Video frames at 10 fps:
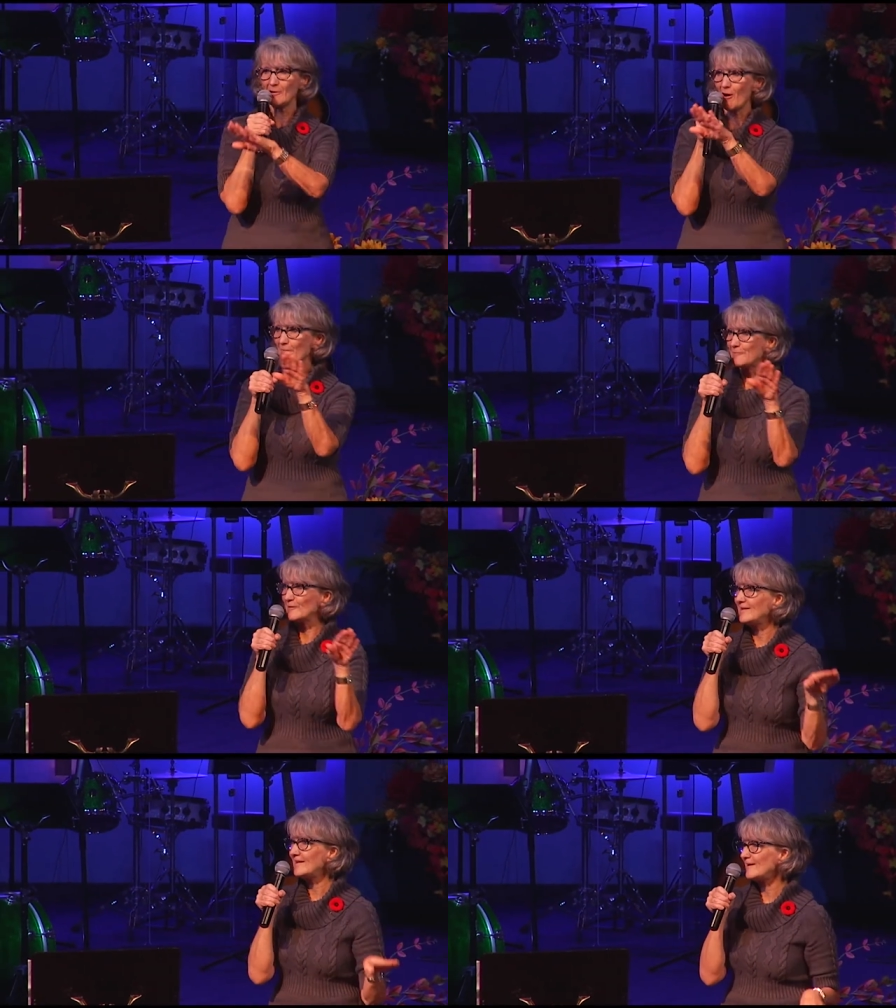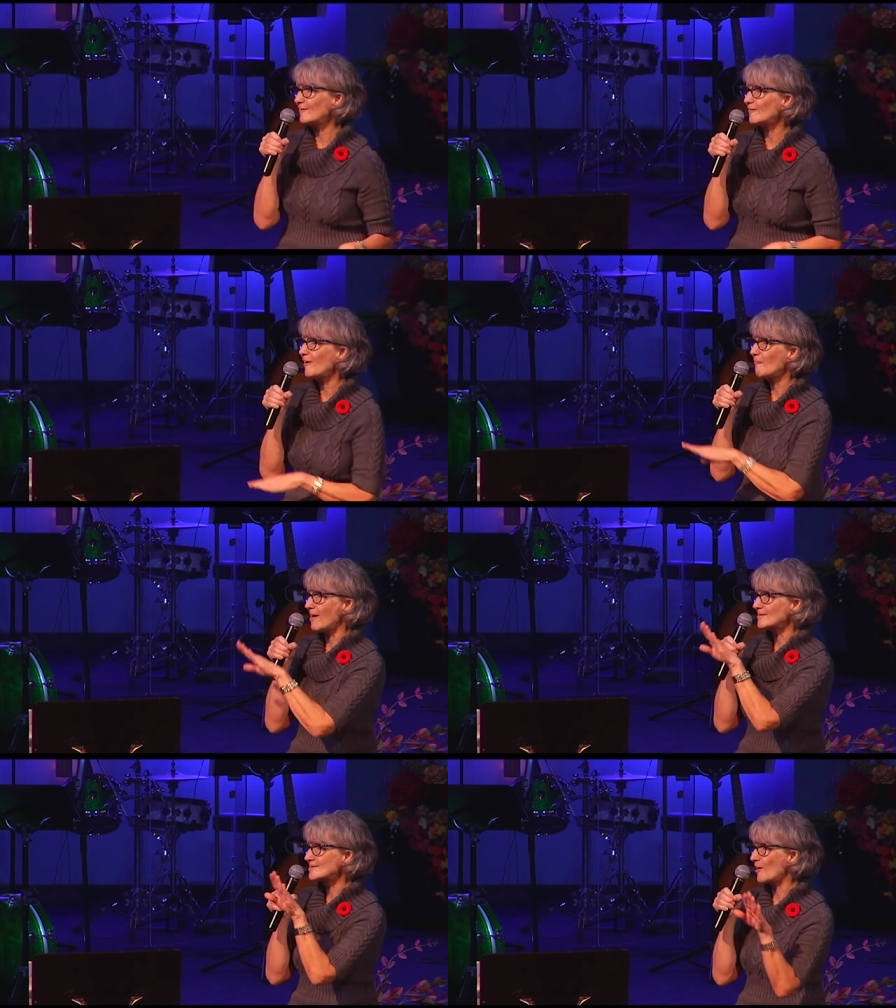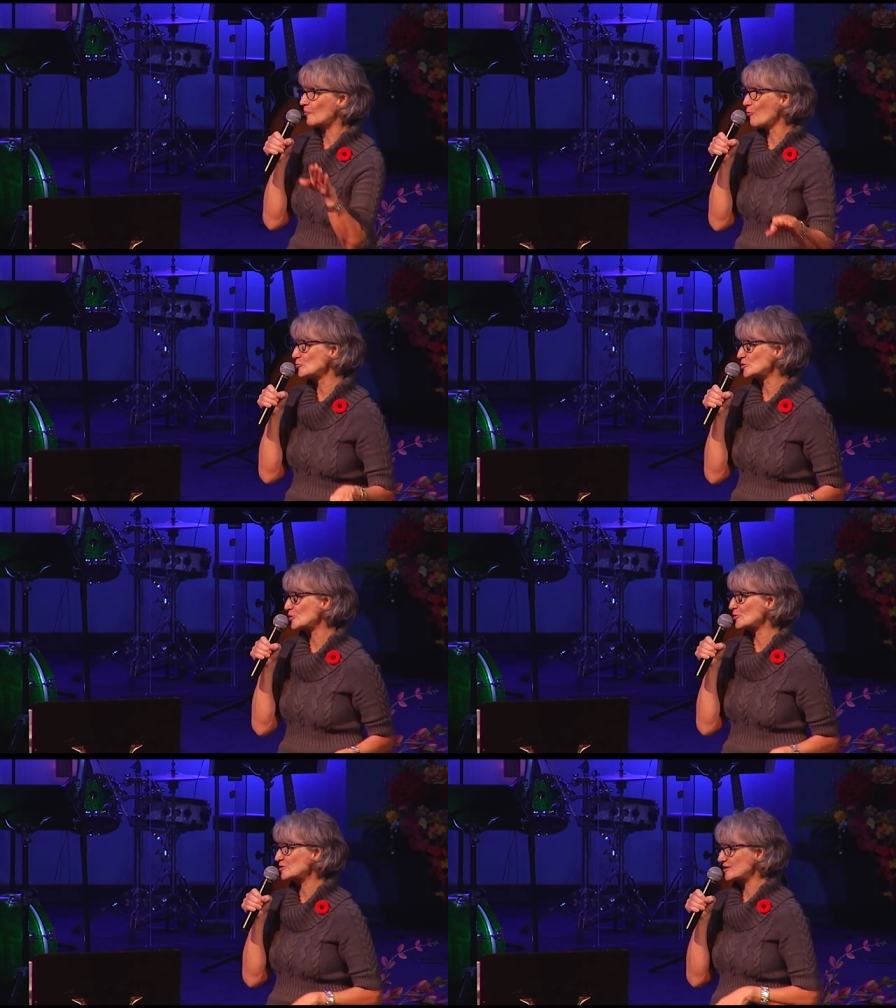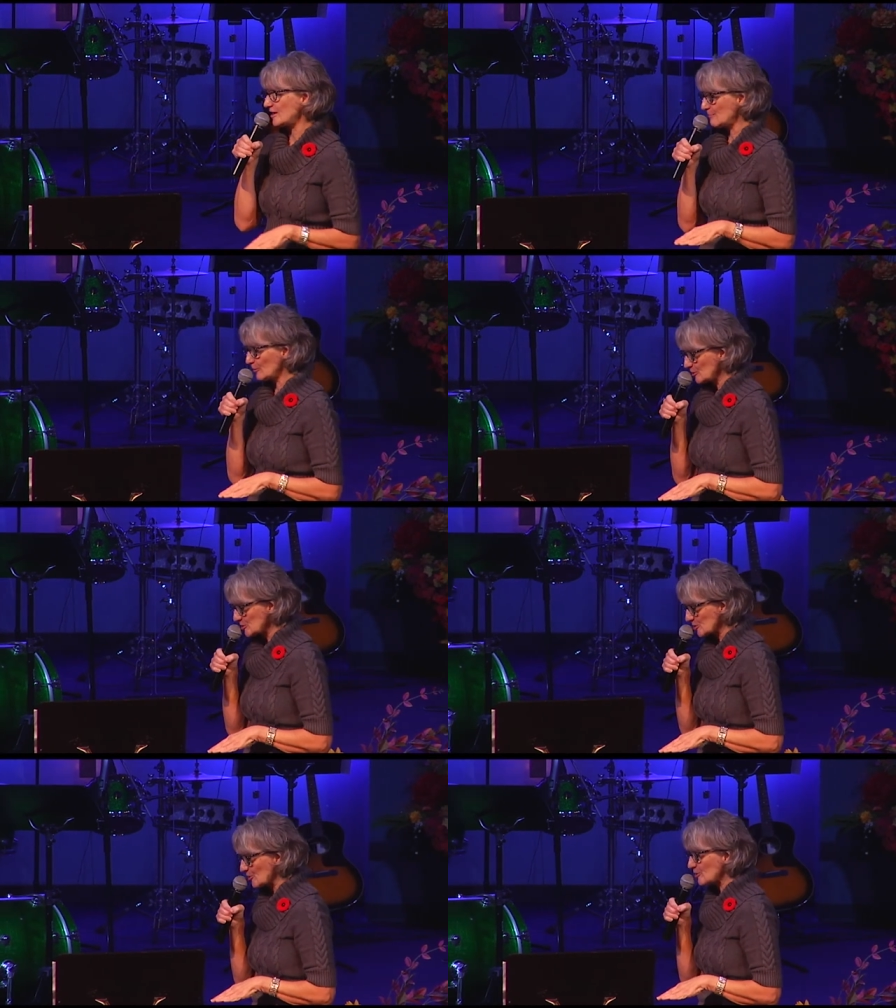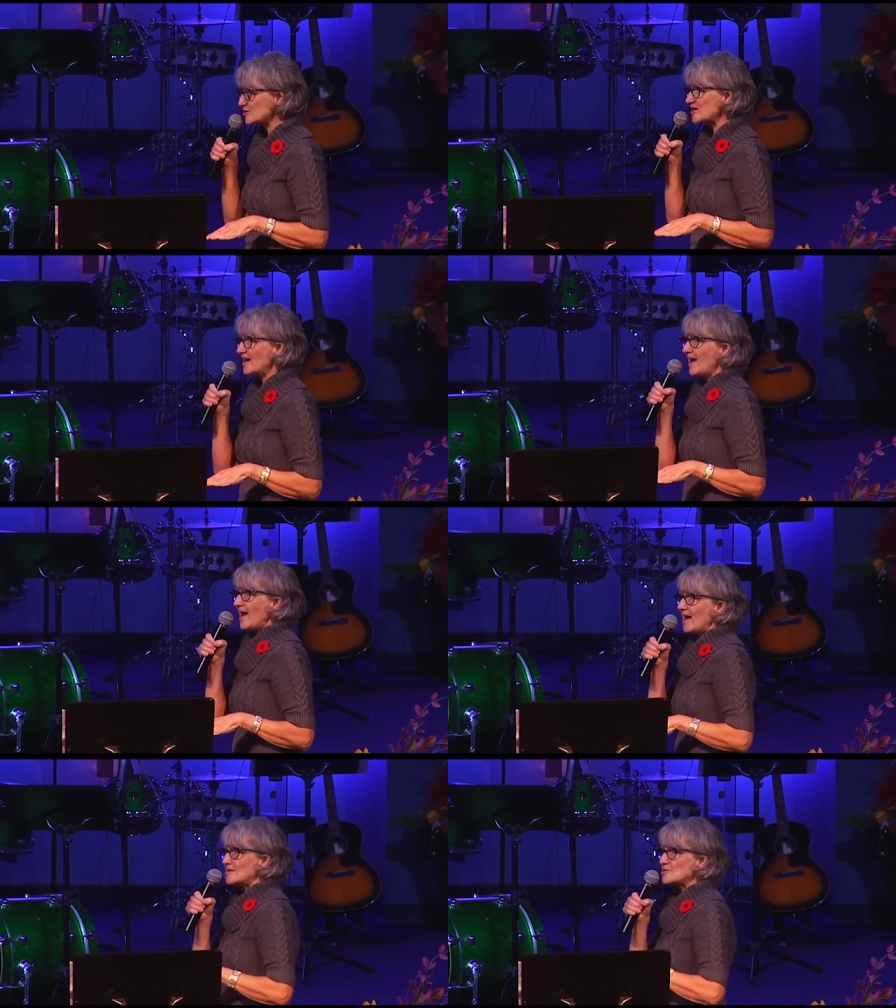an offering here amongst our own church, the neighborhood church. And